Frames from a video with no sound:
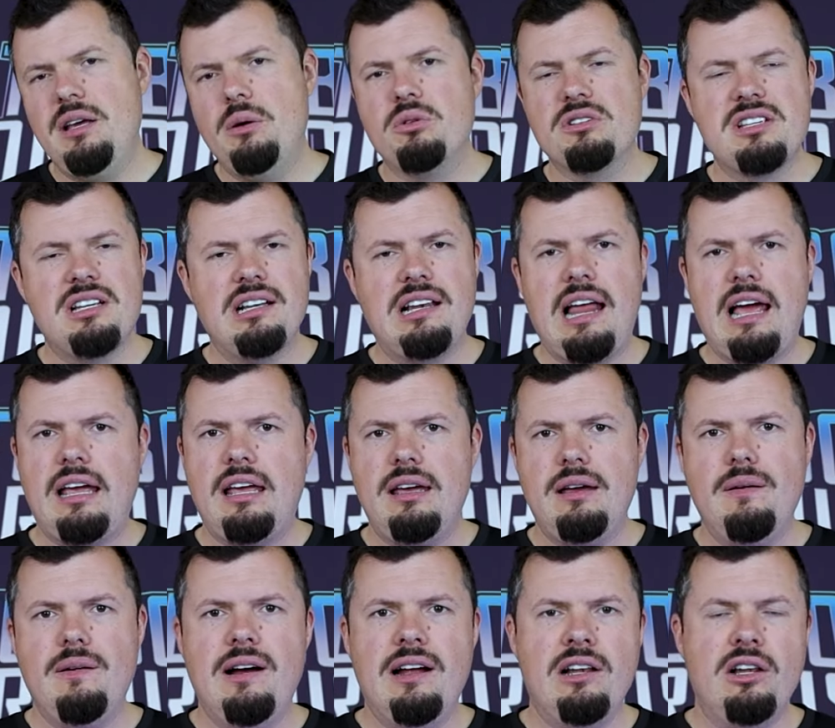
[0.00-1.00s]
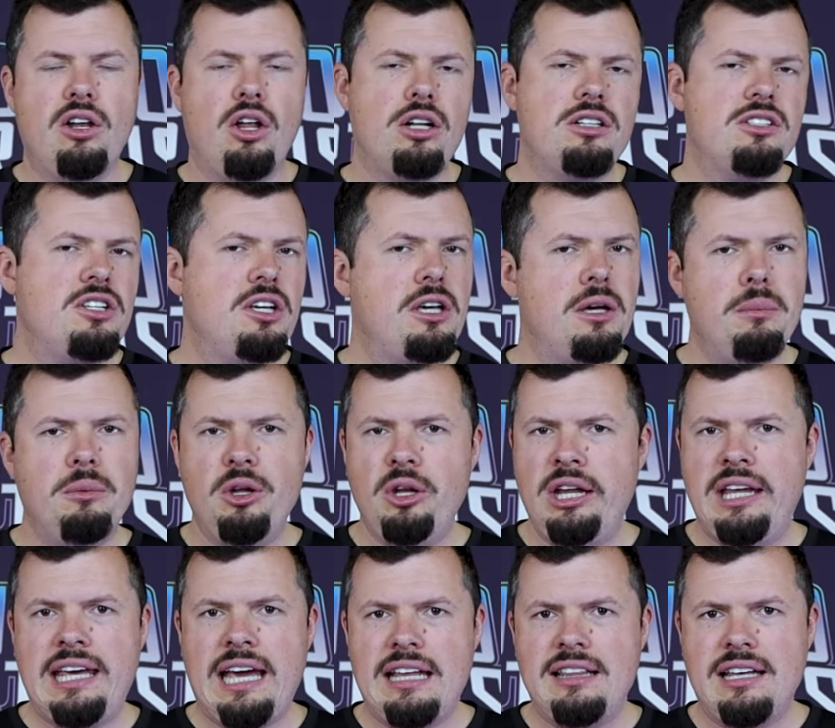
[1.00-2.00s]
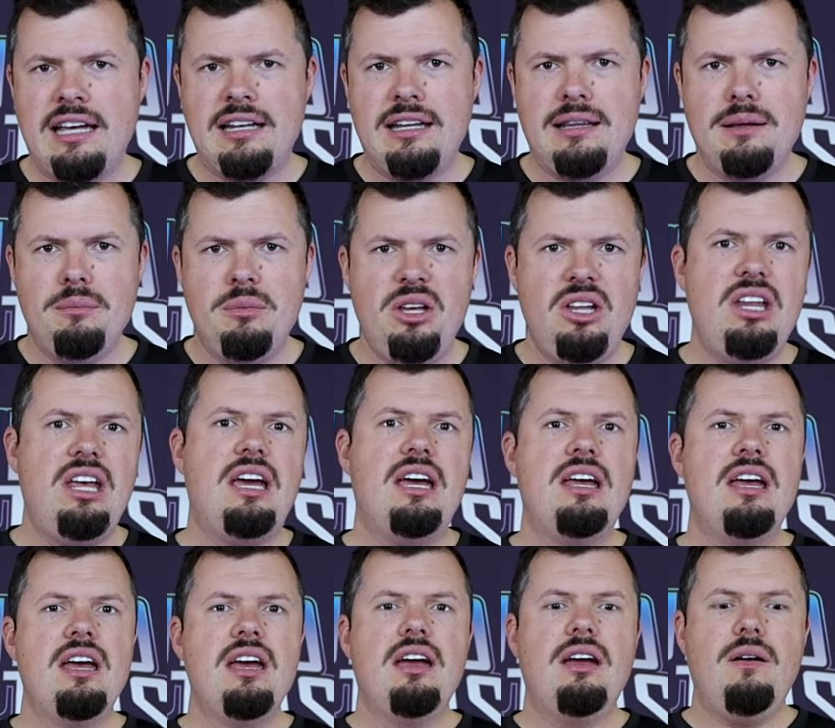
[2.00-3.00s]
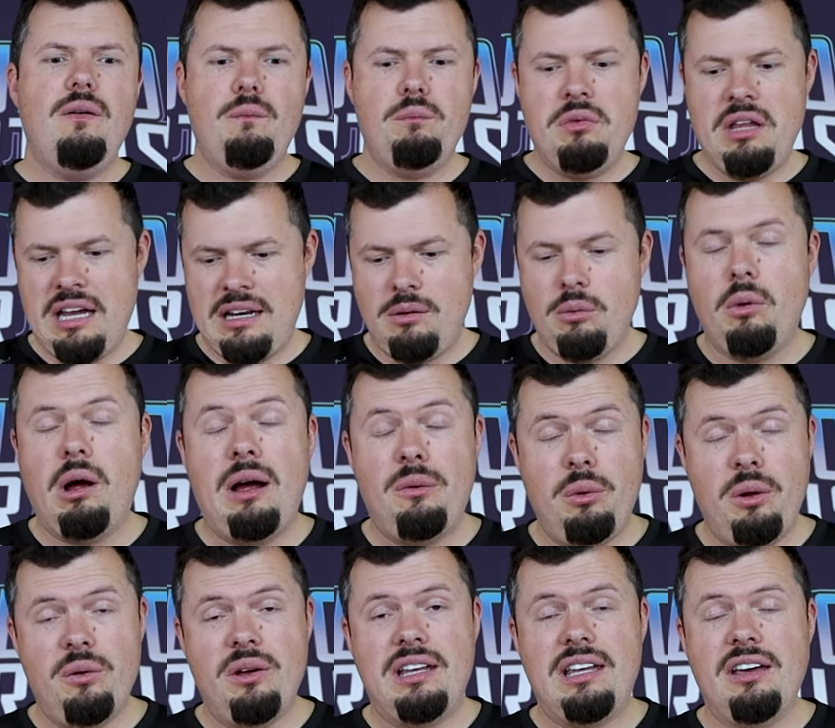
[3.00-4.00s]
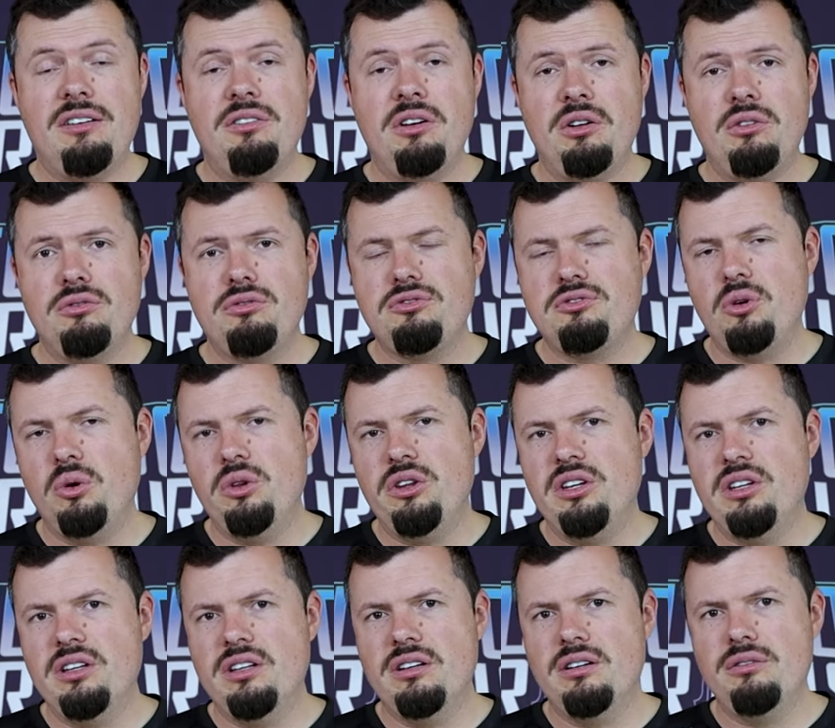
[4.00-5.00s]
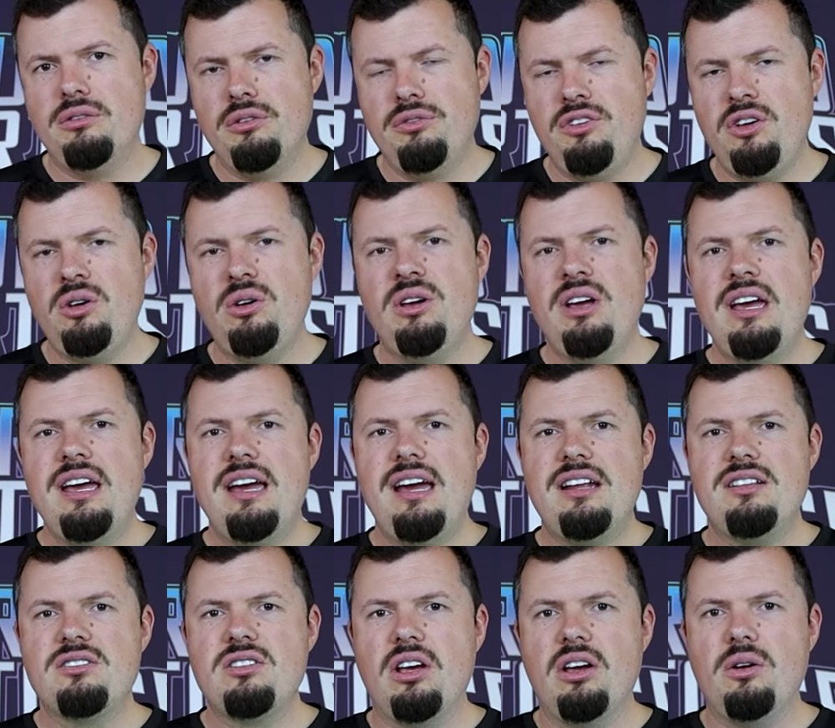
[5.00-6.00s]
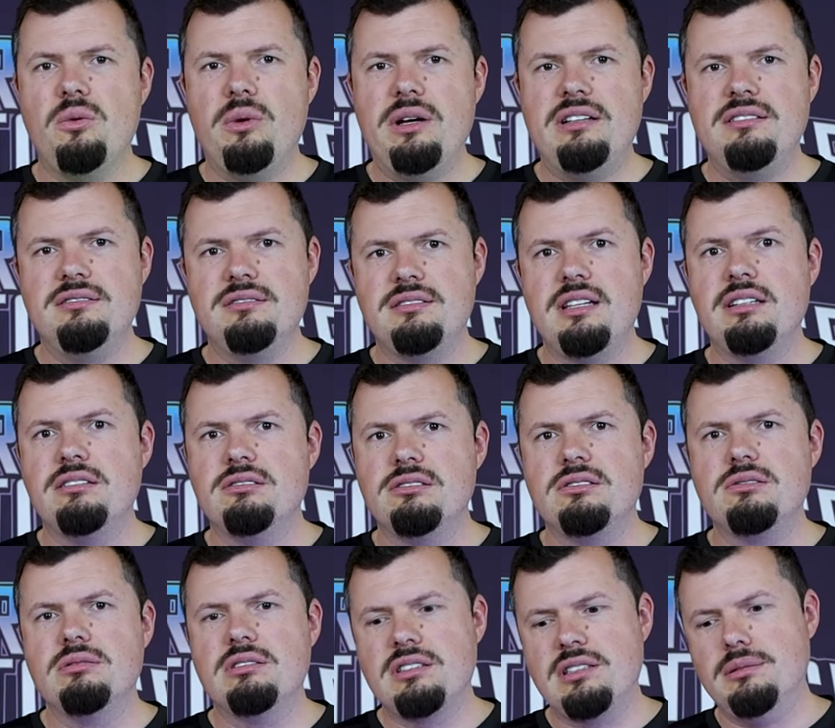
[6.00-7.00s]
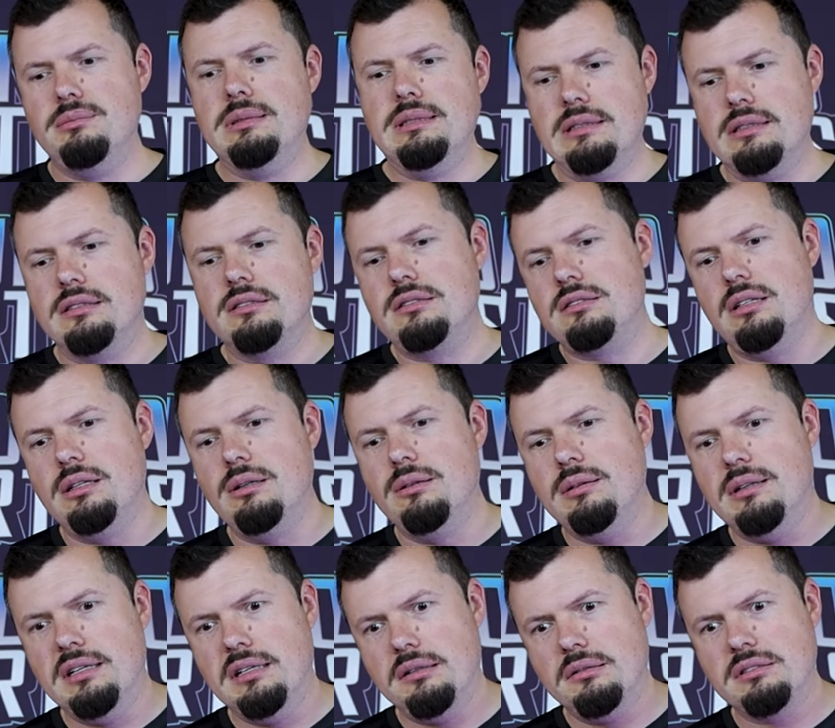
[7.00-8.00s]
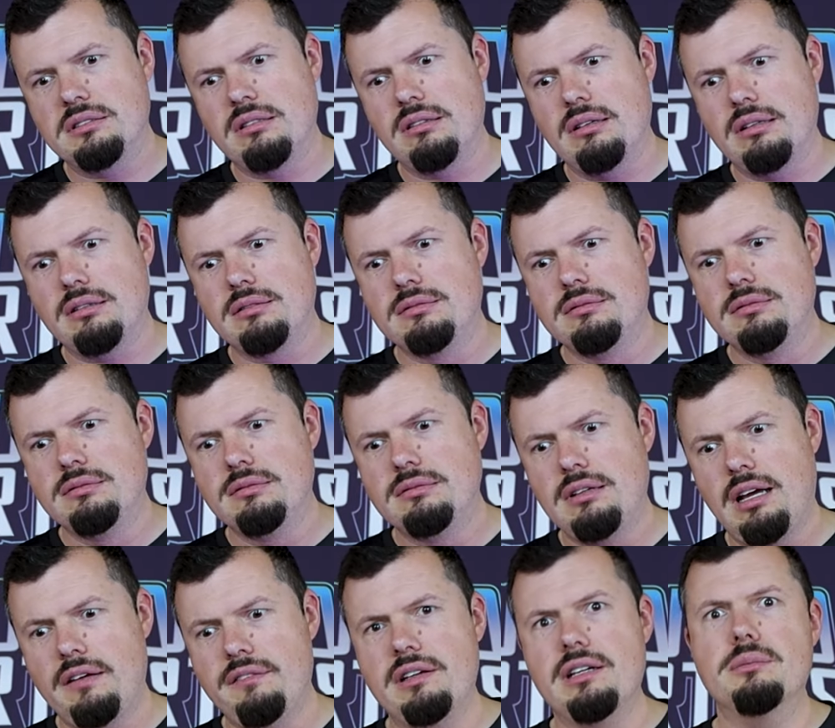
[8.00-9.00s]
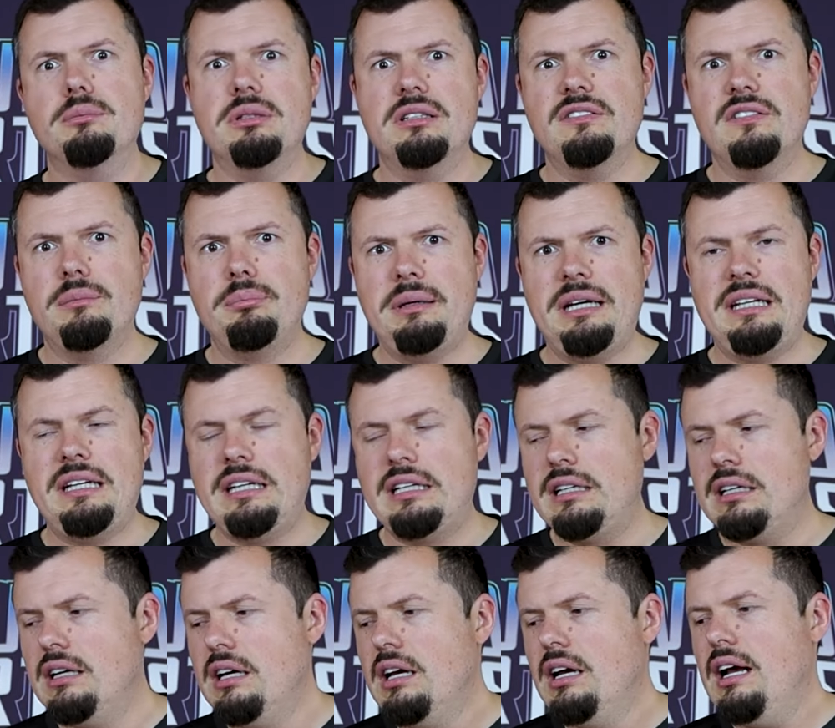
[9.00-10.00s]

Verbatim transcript: wasn't like a lot to communicate that in the media that we were given for the review. And so when things were coming out slower, I was like having a bit of a panic.